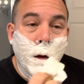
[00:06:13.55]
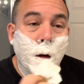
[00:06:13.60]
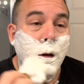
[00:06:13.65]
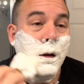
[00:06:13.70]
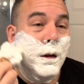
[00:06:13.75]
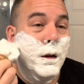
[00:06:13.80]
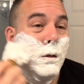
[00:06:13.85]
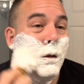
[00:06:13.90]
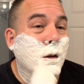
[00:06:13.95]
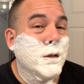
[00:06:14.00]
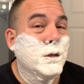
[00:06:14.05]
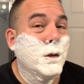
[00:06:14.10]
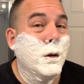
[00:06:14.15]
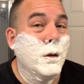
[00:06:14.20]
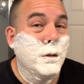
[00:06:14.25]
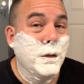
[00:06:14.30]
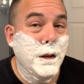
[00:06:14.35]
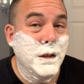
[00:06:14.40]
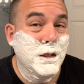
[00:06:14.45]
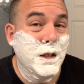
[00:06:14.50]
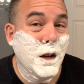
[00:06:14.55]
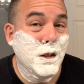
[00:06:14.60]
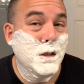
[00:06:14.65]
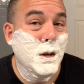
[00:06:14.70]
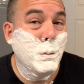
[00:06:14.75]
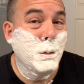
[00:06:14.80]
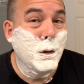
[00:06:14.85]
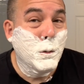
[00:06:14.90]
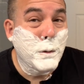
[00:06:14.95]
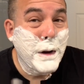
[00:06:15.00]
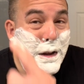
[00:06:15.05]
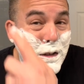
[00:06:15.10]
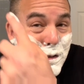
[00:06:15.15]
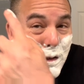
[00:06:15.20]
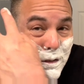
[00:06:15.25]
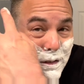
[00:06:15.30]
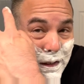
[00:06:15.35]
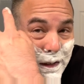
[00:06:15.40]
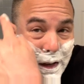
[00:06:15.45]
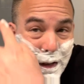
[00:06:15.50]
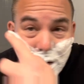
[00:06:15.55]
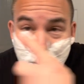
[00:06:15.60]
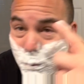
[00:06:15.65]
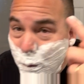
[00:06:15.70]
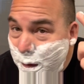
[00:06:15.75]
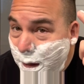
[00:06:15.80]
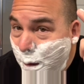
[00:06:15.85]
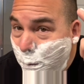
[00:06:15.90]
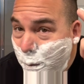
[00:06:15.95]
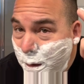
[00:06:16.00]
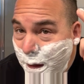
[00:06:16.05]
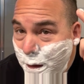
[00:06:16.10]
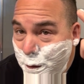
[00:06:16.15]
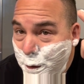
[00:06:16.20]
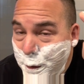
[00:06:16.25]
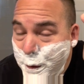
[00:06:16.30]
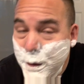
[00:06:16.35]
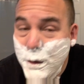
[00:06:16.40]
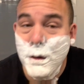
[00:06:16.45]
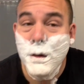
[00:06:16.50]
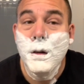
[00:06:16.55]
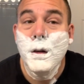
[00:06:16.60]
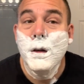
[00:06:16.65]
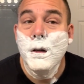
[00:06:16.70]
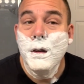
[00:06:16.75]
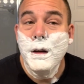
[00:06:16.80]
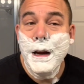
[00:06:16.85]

you know, also the touch up with the razor at the end when they do your